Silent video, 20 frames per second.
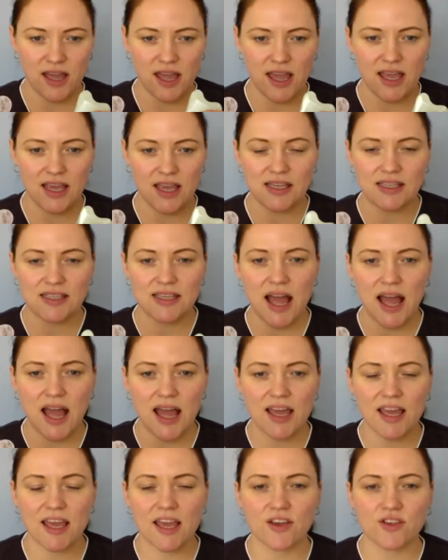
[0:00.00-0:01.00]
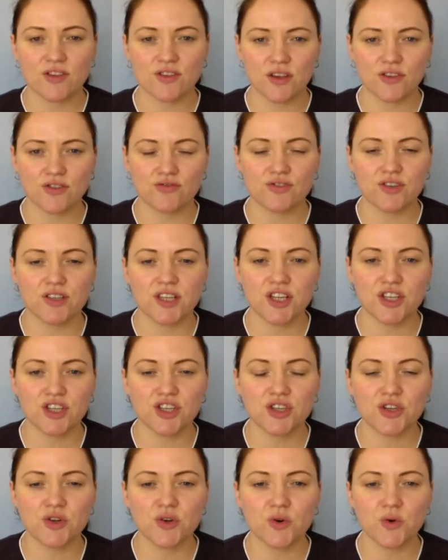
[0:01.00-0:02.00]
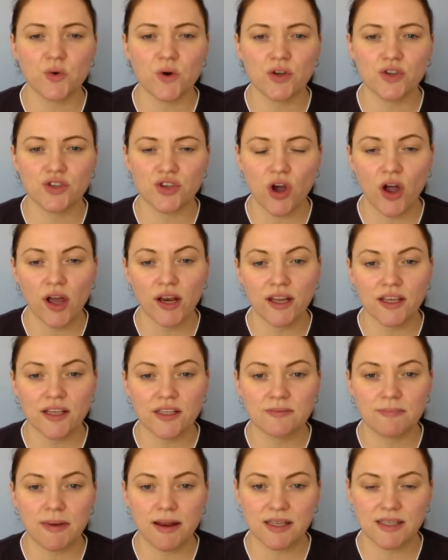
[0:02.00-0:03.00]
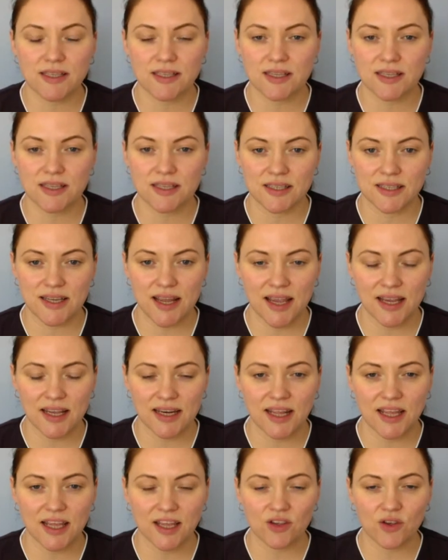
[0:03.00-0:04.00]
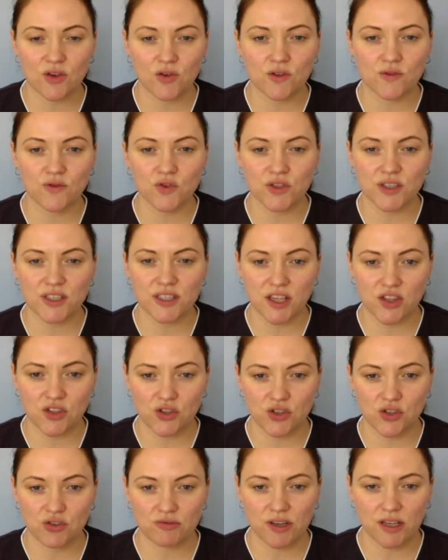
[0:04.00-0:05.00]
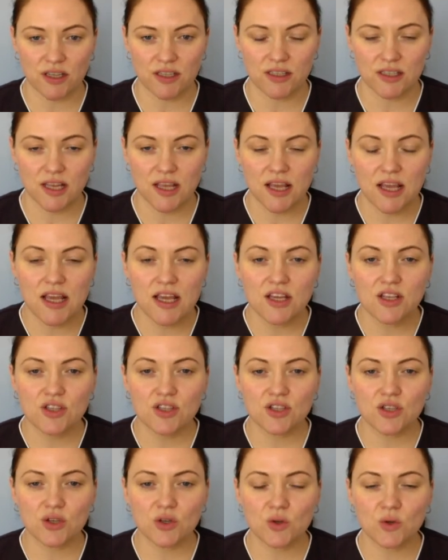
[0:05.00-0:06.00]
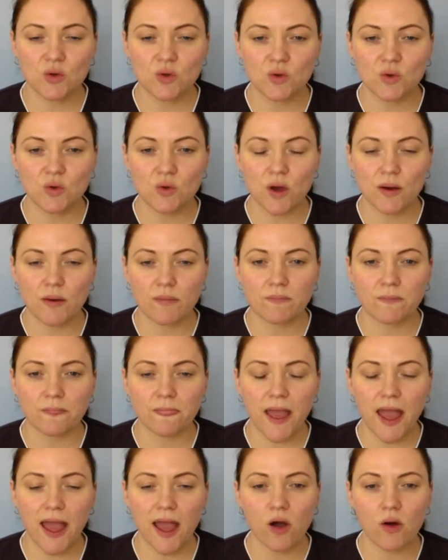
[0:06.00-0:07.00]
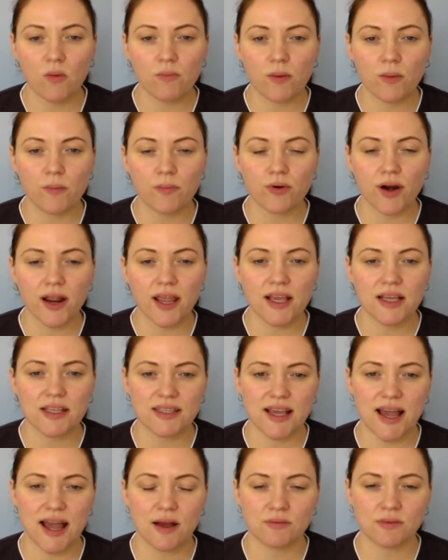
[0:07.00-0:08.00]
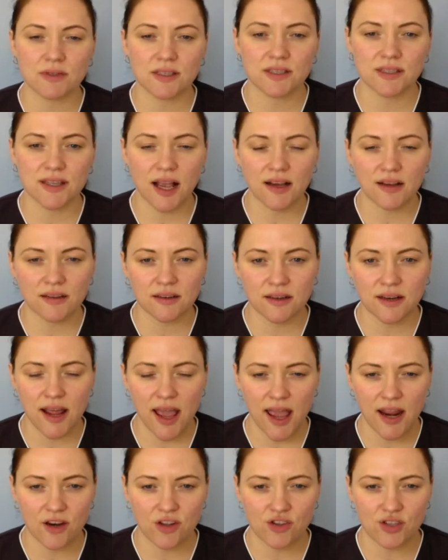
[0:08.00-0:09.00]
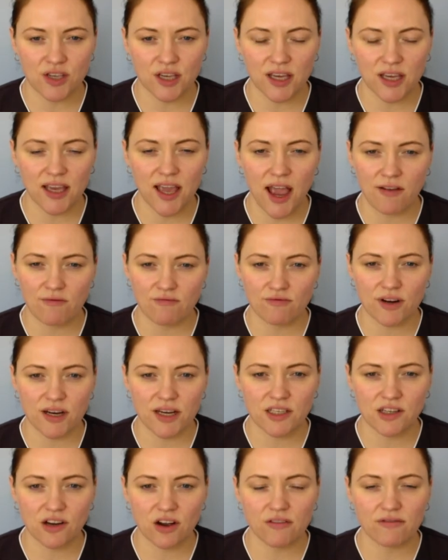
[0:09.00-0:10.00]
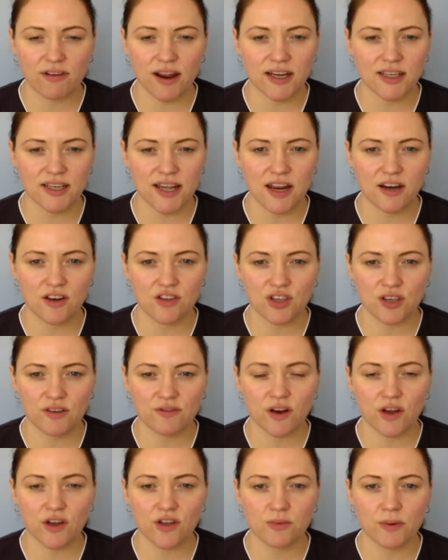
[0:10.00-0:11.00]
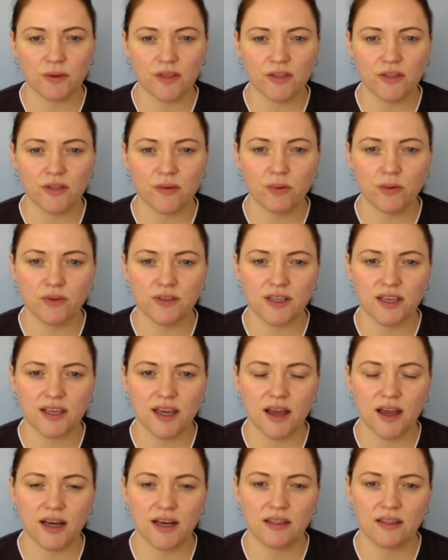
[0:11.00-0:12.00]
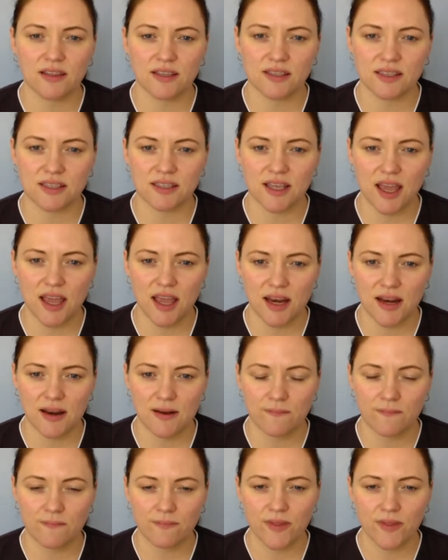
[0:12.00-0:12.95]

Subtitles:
is a traditional Chinese medicine technique used for centuries to help break down stagnant energy and redirect energy flows within the body and the skin.